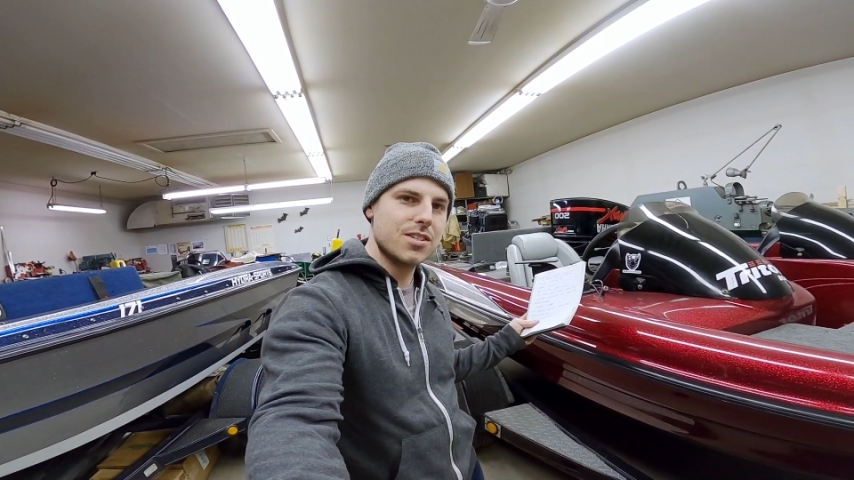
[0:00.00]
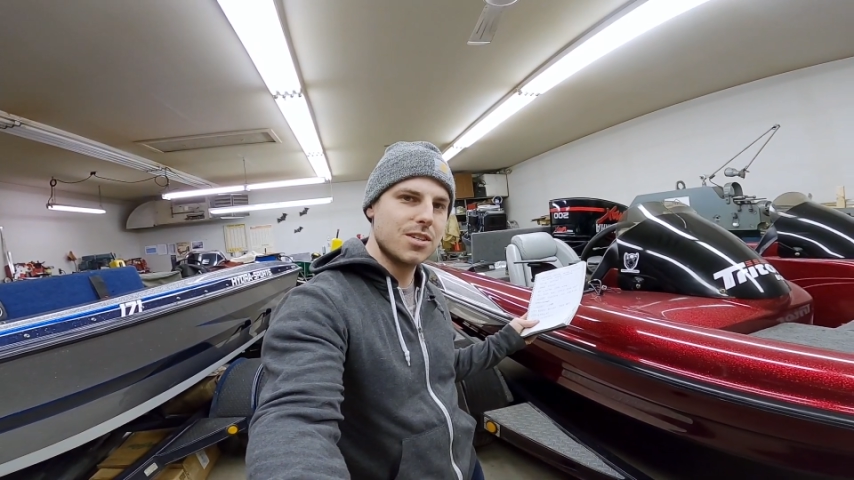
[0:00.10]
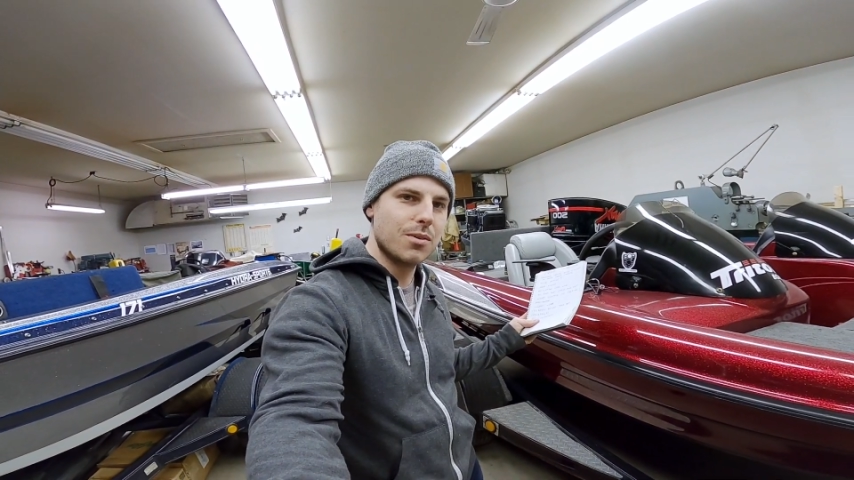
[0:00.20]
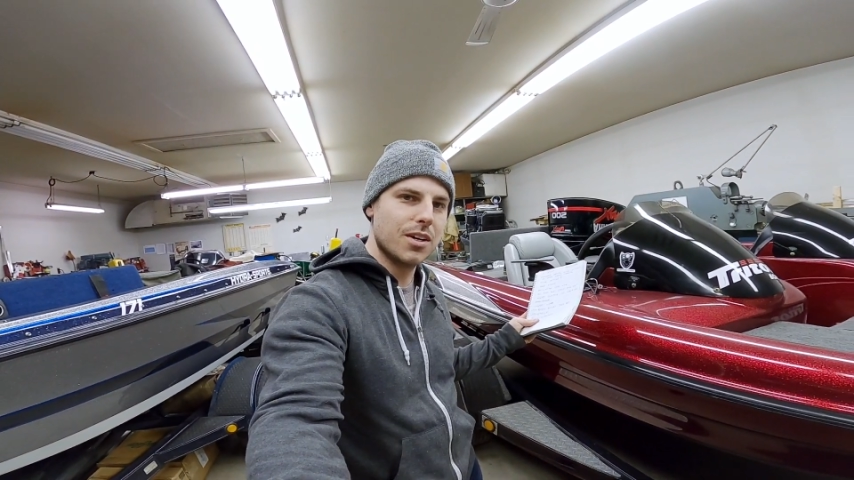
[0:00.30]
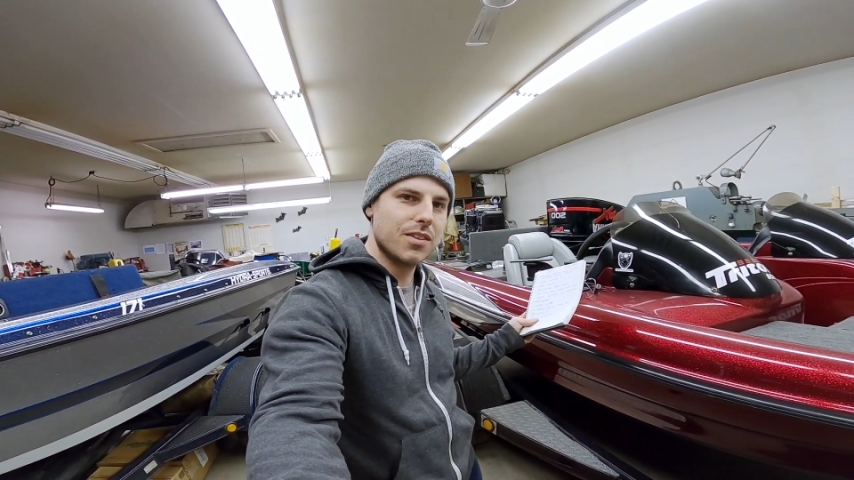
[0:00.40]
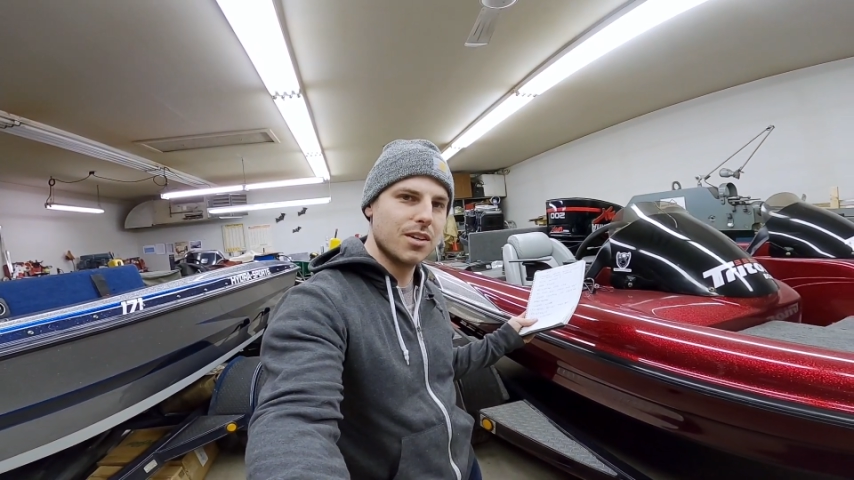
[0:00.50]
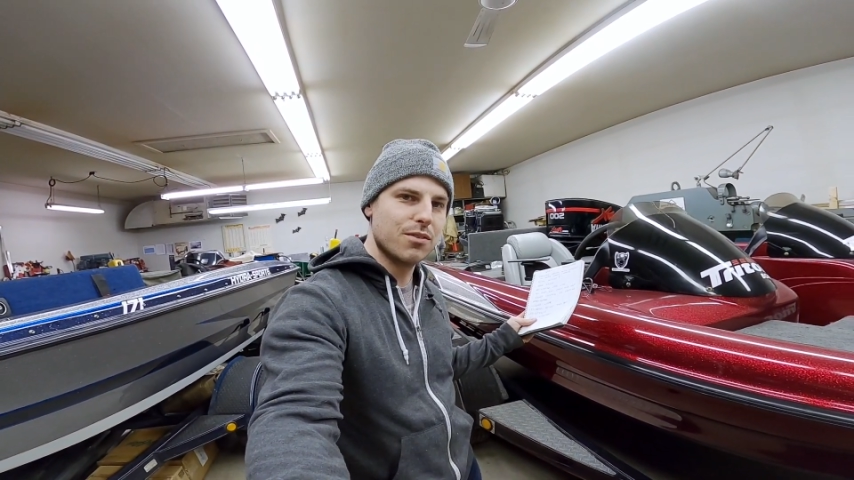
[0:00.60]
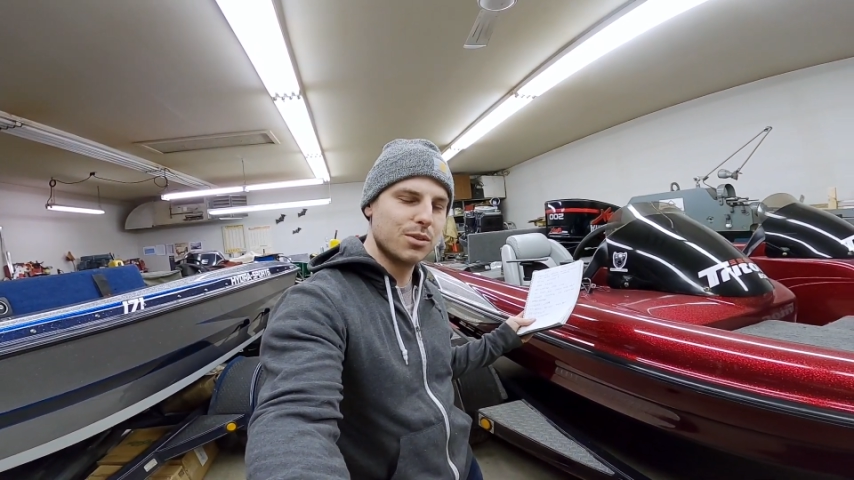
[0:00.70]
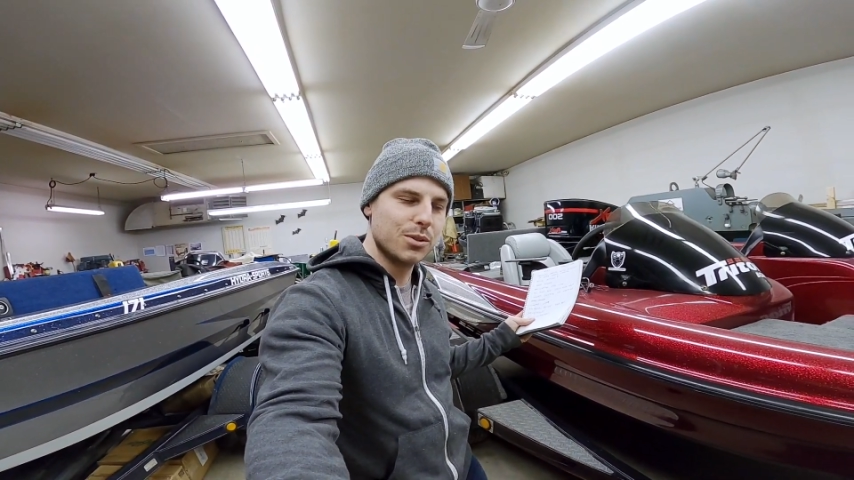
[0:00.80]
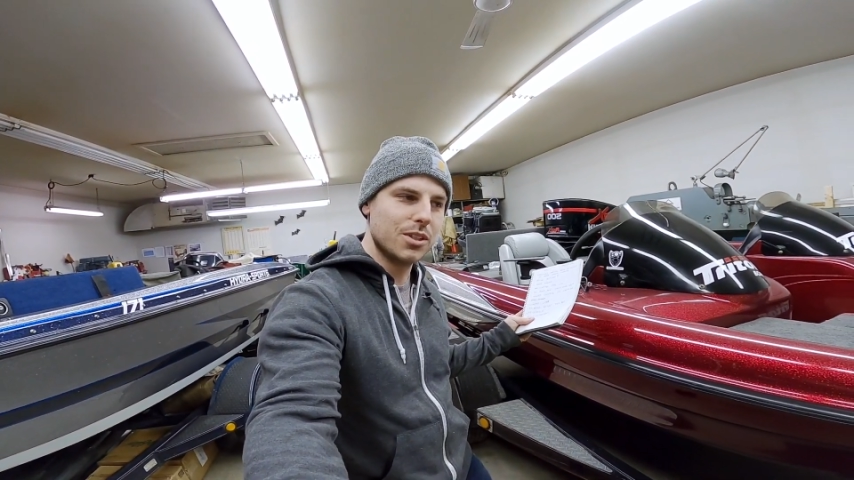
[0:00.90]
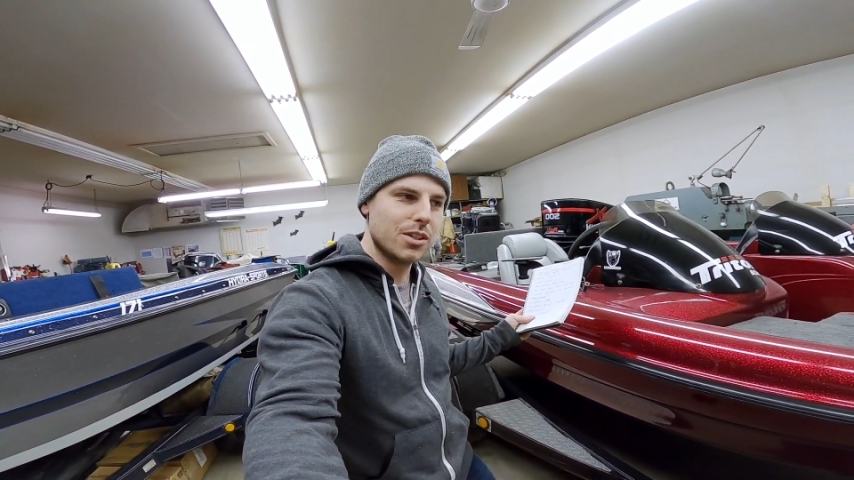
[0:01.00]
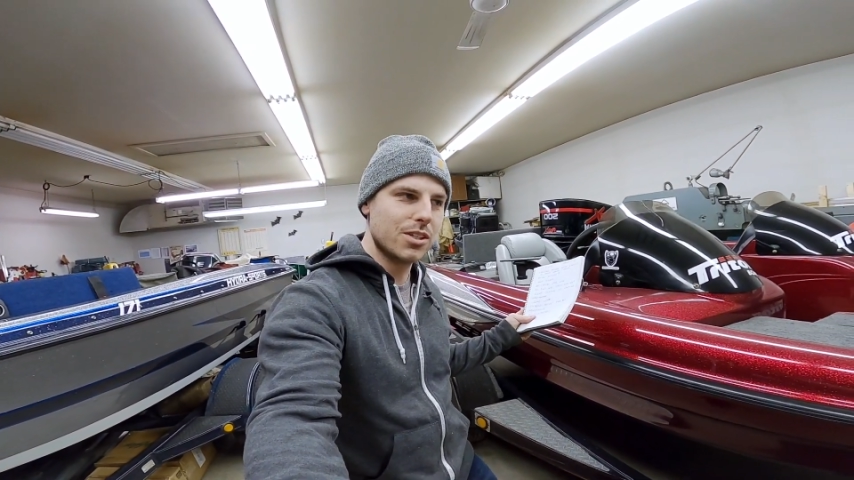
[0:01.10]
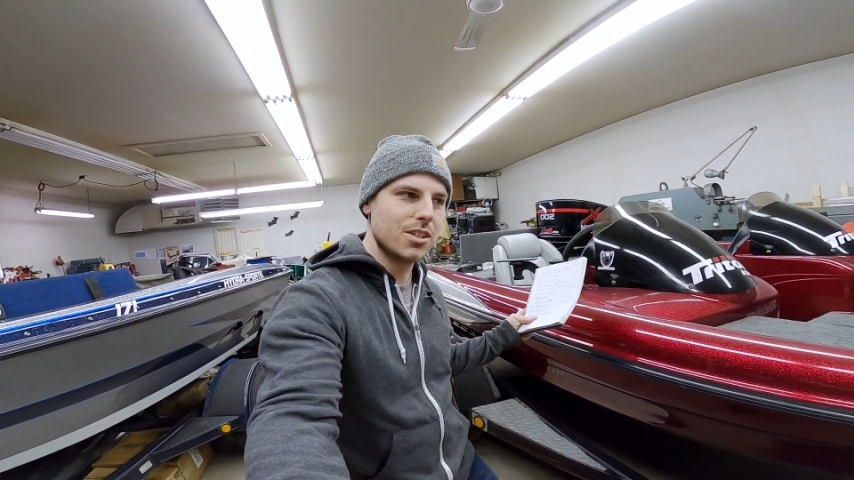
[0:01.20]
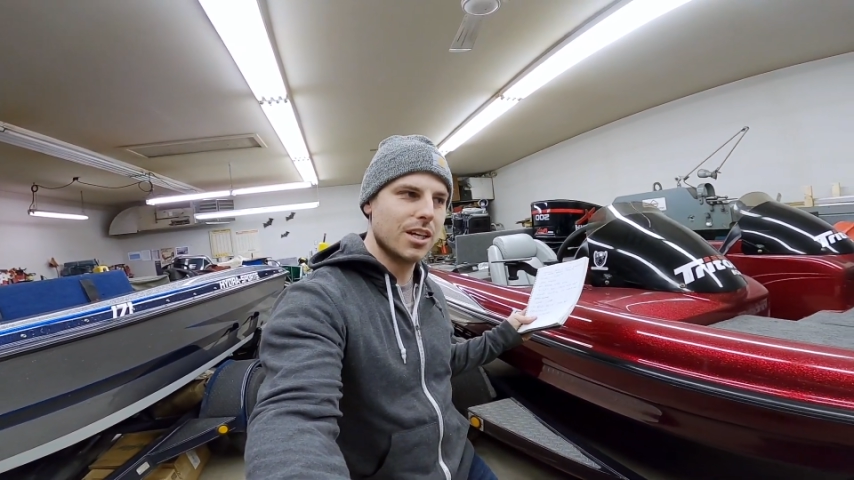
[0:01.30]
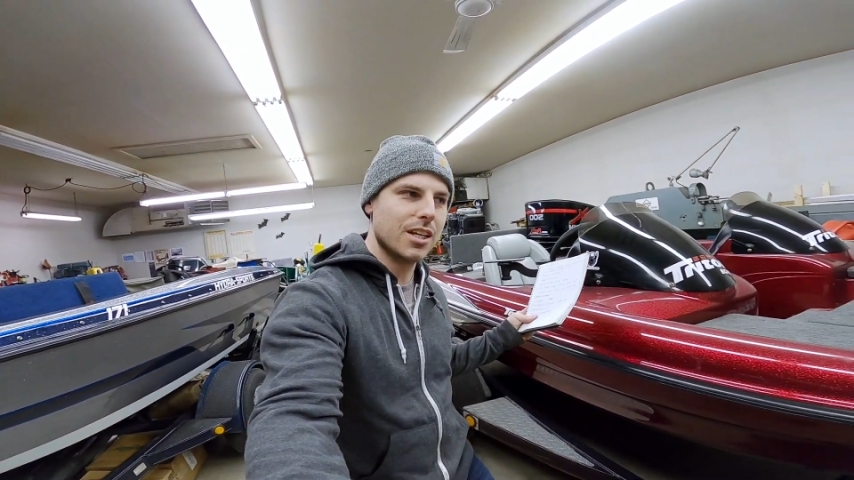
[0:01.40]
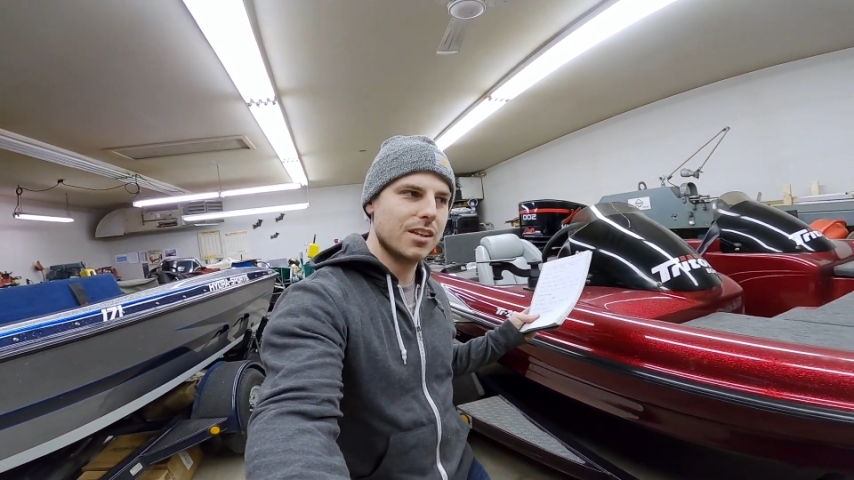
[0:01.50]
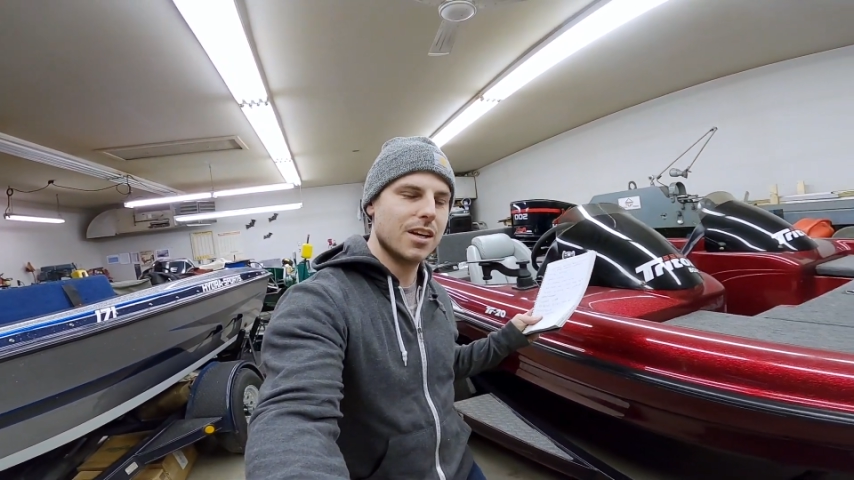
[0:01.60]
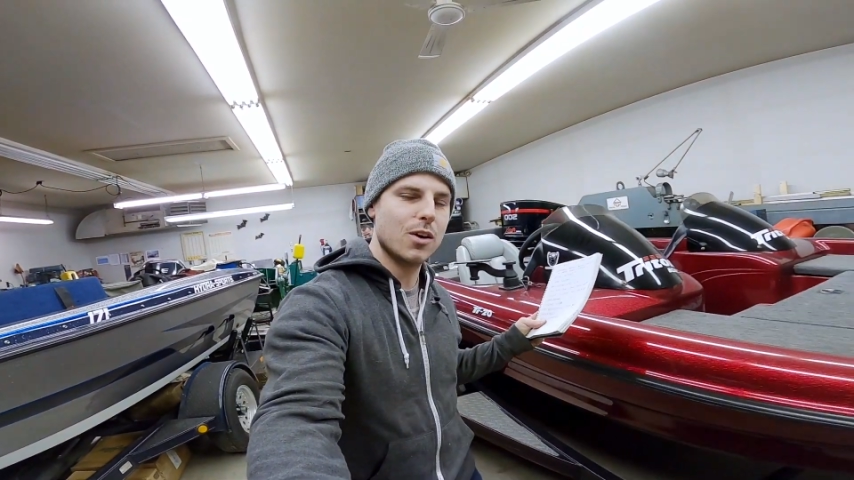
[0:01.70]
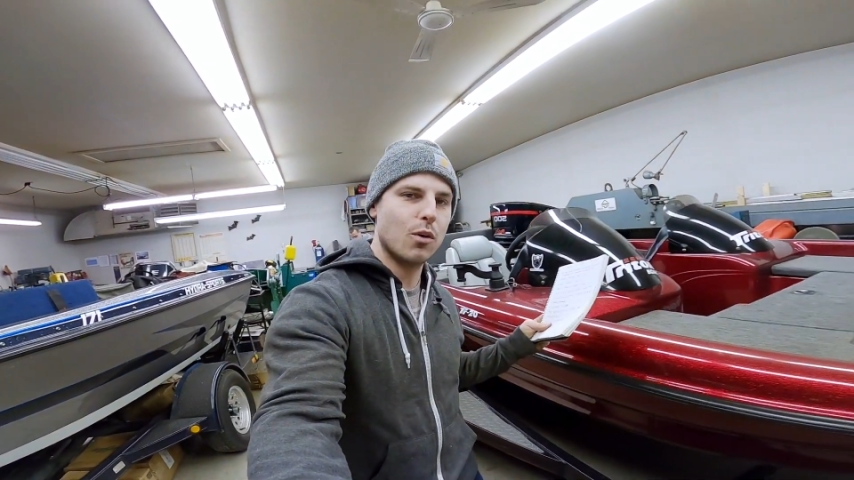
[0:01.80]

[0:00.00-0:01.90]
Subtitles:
see what the fluid looks like in there.